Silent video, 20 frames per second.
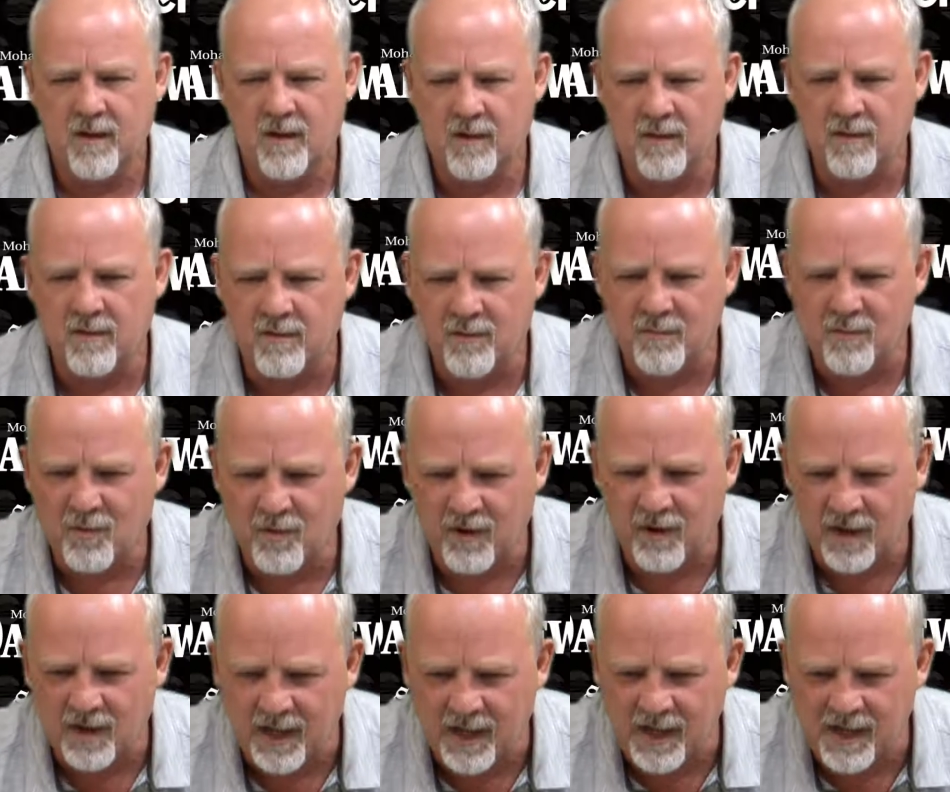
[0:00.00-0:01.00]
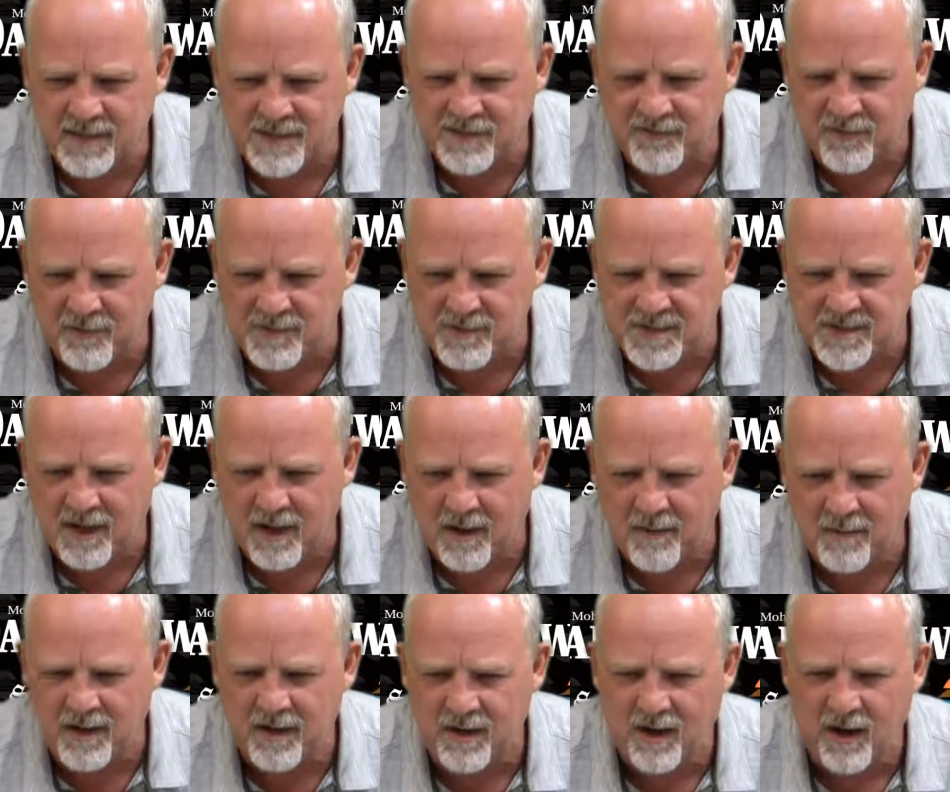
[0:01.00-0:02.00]
Oh, good morning, Lance from
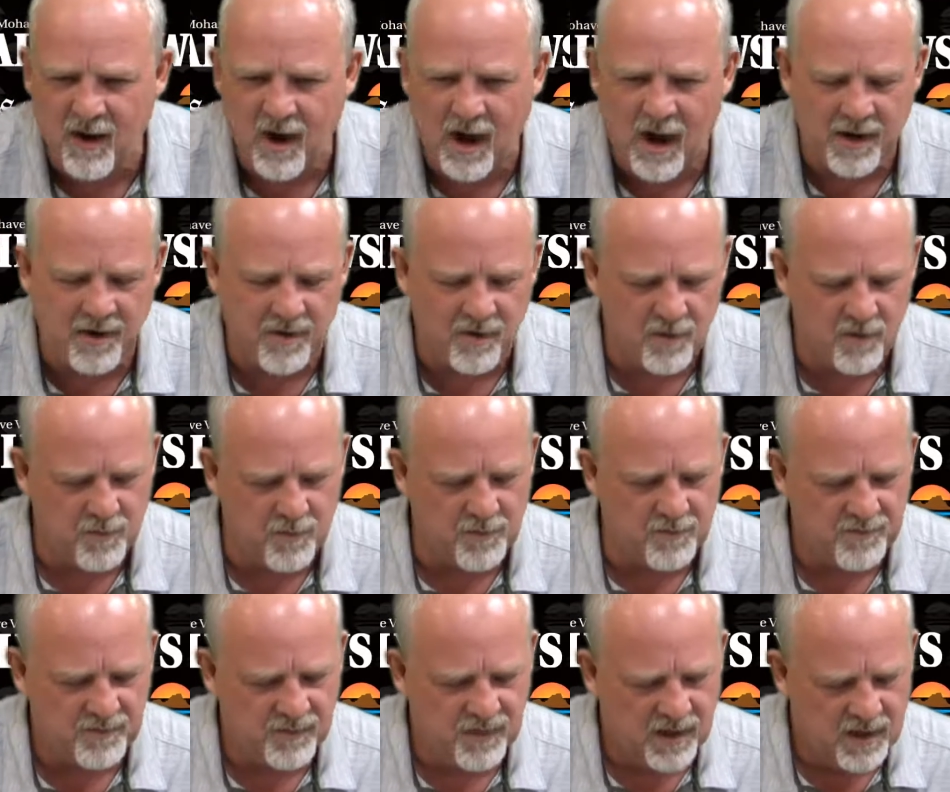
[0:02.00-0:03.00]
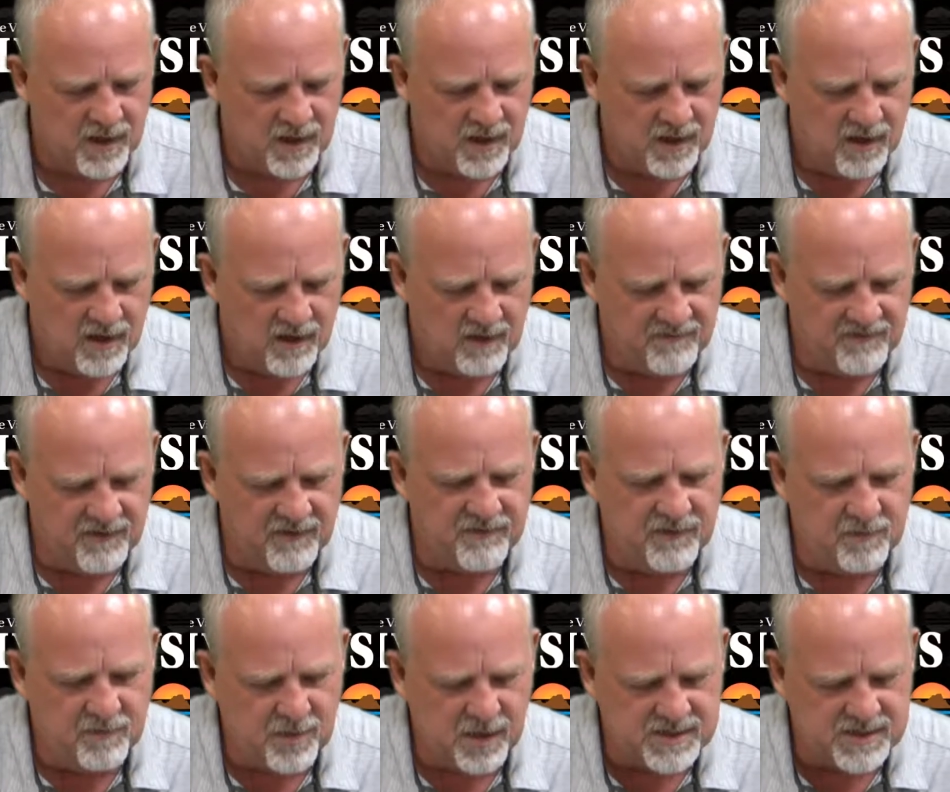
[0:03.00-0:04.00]
Salmon, Idaho.
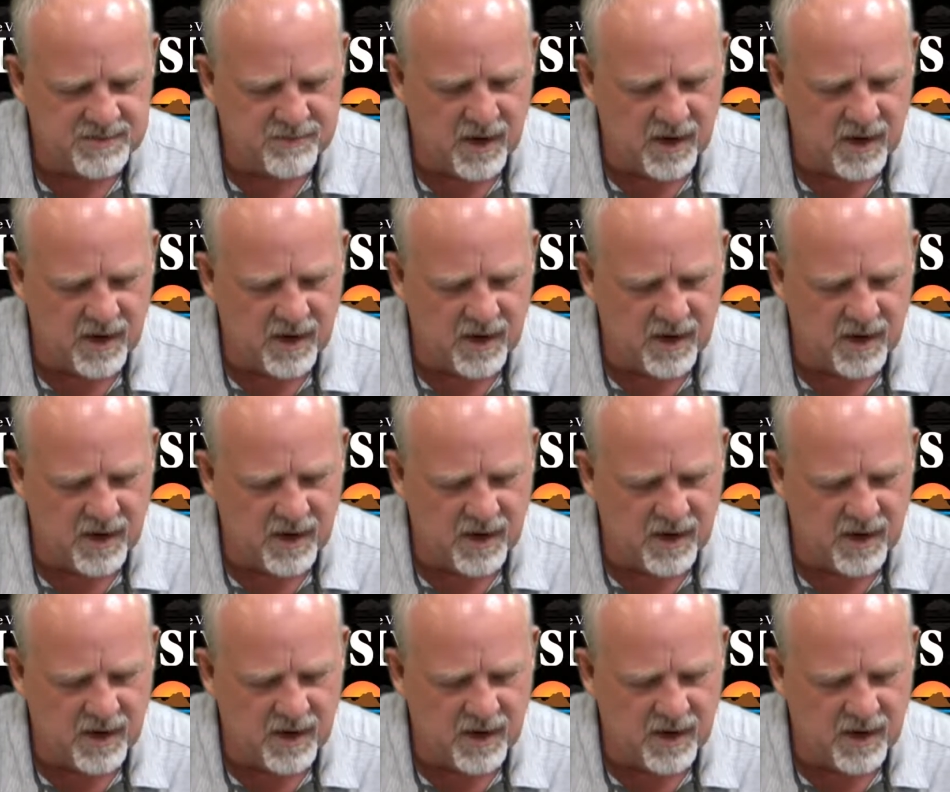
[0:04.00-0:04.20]
50-plus